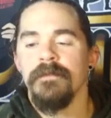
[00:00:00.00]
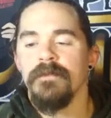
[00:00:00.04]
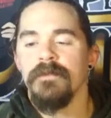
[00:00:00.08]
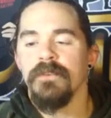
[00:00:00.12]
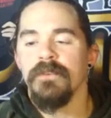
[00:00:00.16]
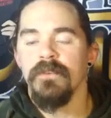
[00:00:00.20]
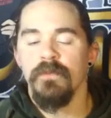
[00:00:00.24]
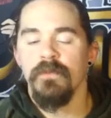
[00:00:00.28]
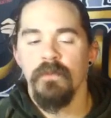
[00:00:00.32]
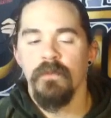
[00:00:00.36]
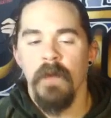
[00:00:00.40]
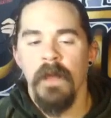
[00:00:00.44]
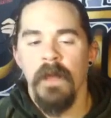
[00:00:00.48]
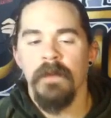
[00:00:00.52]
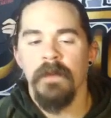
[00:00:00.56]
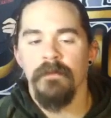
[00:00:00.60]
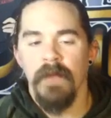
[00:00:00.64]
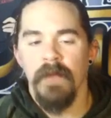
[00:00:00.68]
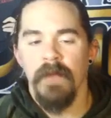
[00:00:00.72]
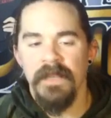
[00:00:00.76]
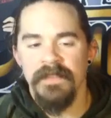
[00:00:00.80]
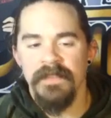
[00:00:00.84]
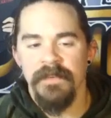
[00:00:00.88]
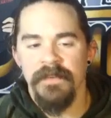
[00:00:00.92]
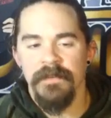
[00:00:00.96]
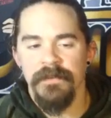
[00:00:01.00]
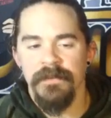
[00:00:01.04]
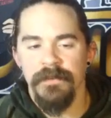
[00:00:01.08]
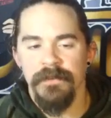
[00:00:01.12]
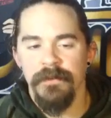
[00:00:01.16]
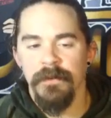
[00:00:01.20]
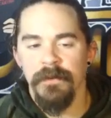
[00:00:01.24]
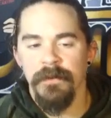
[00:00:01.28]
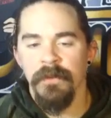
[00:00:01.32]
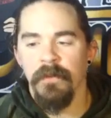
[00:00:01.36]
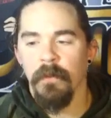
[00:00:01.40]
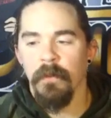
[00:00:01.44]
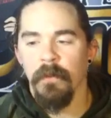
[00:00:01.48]
to run a wrestling
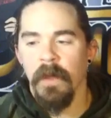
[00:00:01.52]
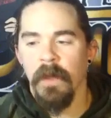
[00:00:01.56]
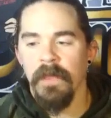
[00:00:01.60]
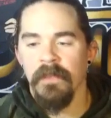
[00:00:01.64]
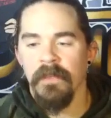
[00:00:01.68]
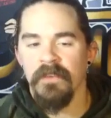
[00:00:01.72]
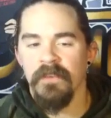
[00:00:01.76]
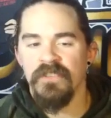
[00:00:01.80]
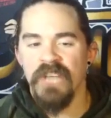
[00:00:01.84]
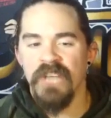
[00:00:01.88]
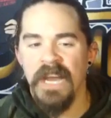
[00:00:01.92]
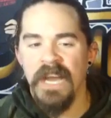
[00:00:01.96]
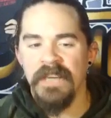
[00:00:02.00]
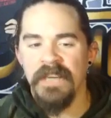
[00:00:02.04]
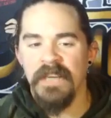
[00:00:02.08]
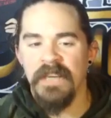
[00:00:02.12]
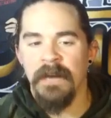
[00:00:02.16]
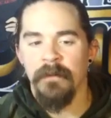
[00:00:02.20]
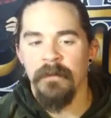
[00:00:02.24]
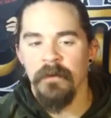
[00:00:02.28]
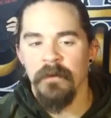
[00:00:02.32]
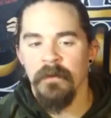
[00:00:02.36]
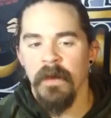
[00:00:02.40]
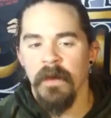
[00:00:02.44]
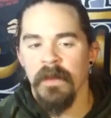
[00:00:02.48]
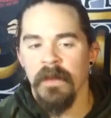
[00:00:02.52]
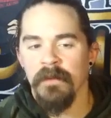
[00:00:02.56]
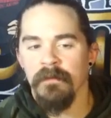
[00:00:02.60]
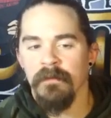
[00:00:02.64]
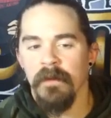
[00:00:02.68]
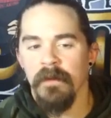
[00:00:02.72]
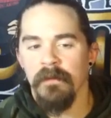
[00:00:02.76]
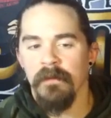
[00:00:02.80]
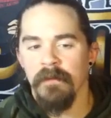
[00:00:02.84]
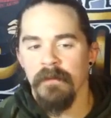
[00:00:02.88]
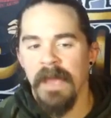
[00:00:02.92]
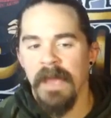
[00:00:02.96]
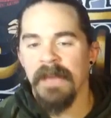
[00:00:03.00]
school the way that John Dahmer run,
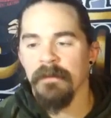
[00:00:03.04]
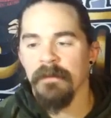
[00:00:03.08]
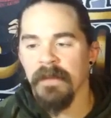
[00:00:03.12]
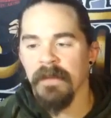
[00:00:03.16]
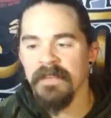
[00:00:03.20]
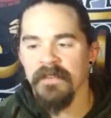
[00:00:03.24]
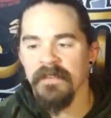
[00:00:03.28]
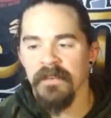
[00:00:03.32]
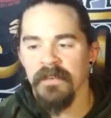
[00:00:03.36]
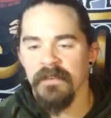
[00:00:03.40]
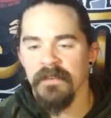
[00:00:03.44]
ran a wrestling